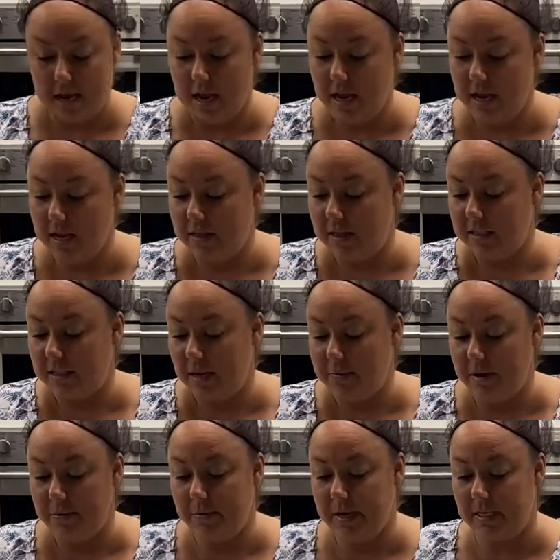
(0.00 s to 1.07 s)
And the same
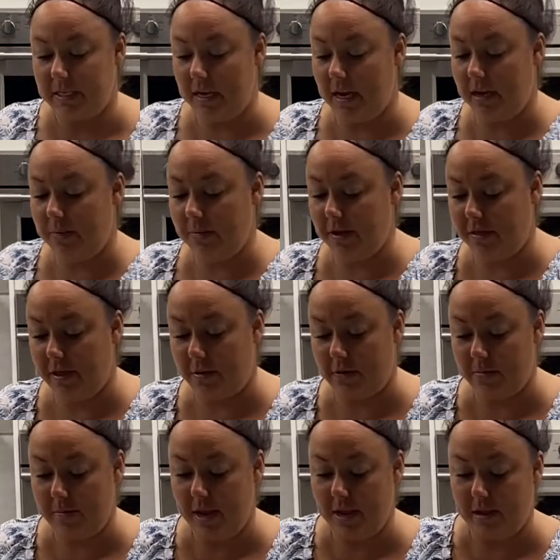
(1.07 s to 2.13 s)
way we did with
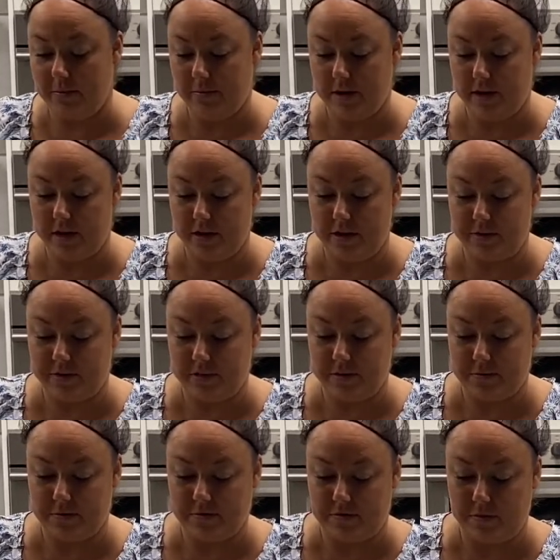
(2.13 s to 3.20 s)
our meat, we can use
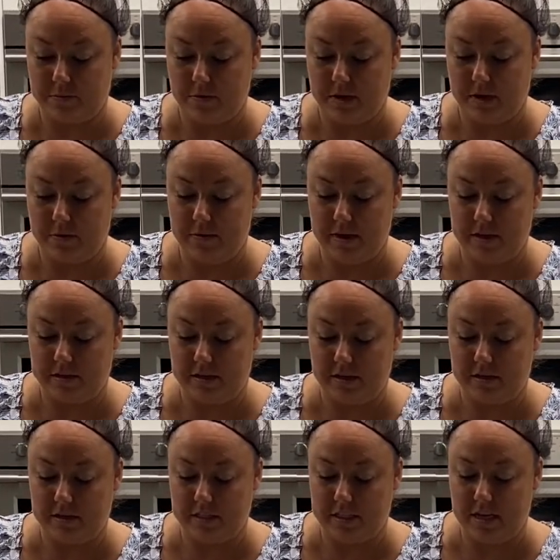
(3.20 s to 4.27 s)
some of the liquid. So
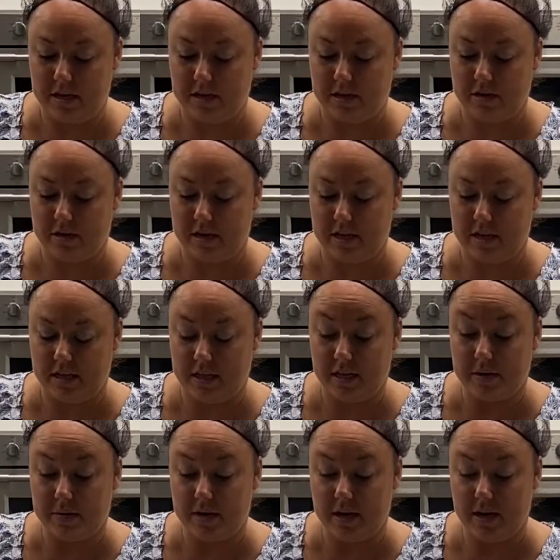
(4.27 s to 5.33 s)
you'll see the cooking
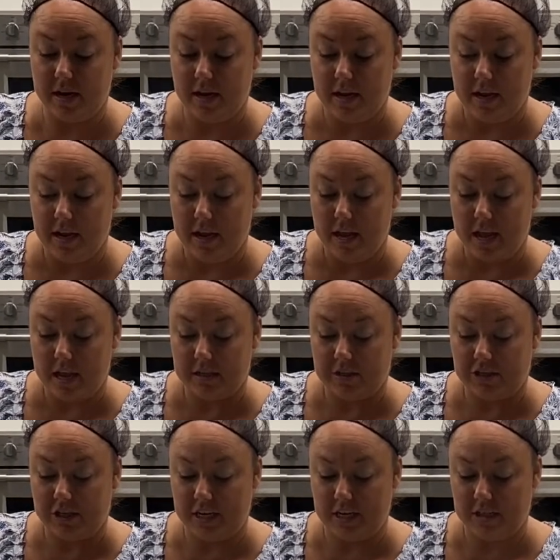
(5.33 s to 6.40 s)
liquid
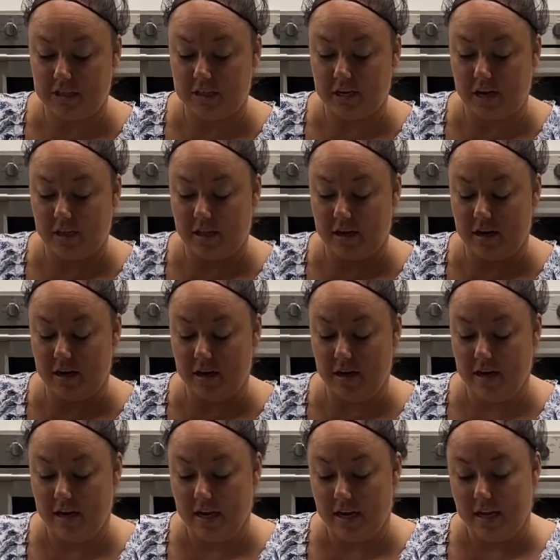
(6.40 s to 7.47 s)
has changed color.
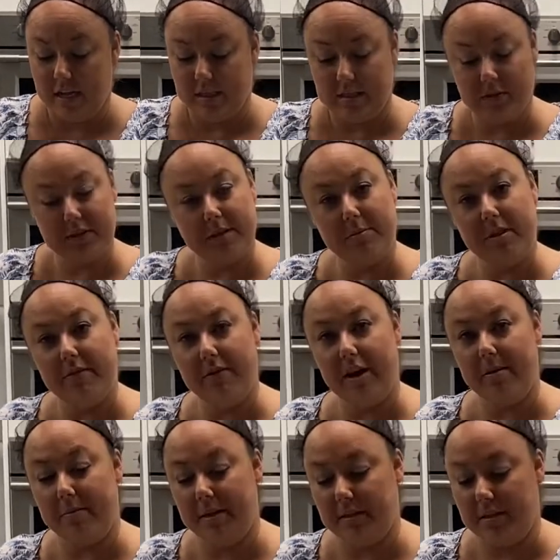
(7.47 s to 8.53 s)
So some of the
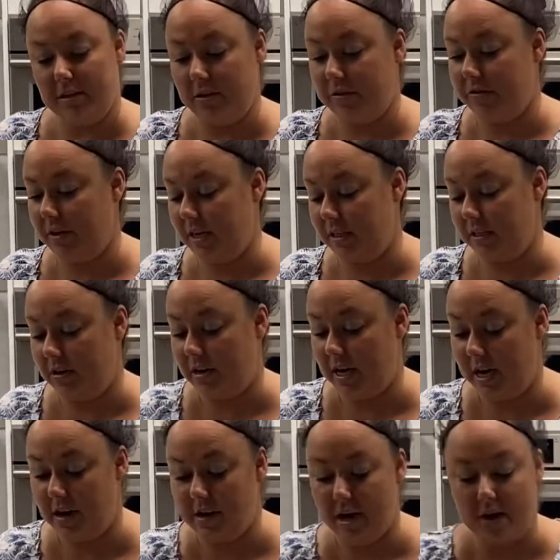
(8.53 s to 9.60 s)
vitamins and nutrients are
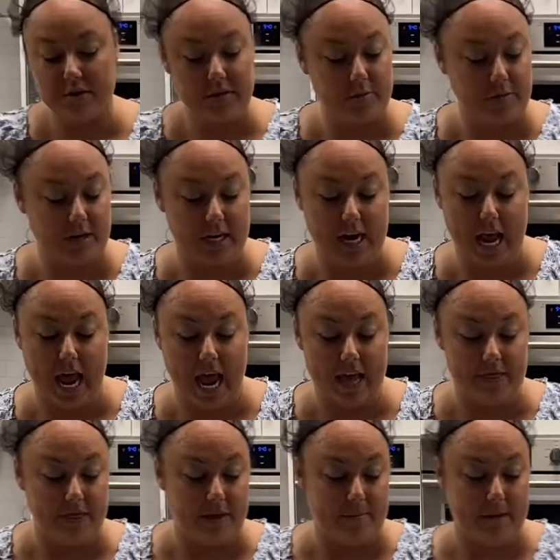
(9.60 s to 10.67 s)
in here now. We're going to
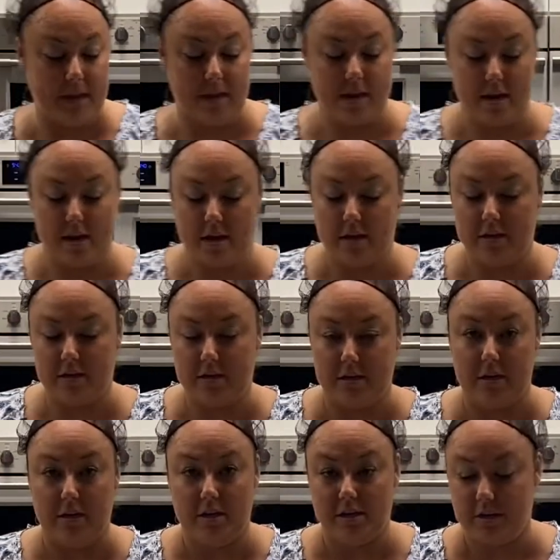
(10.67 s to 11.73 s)
add them in
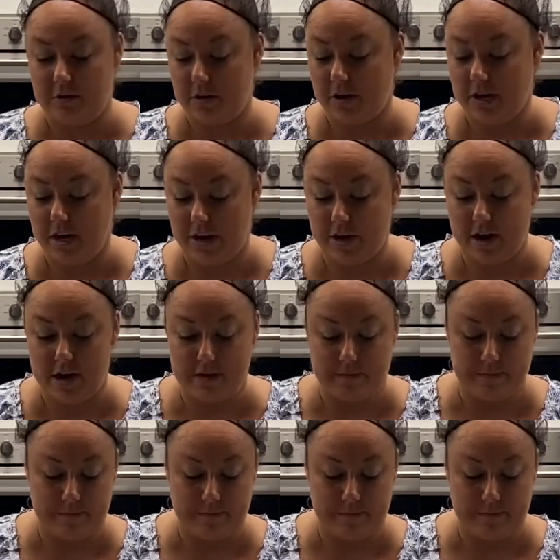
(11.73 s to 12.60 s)
to our carrot.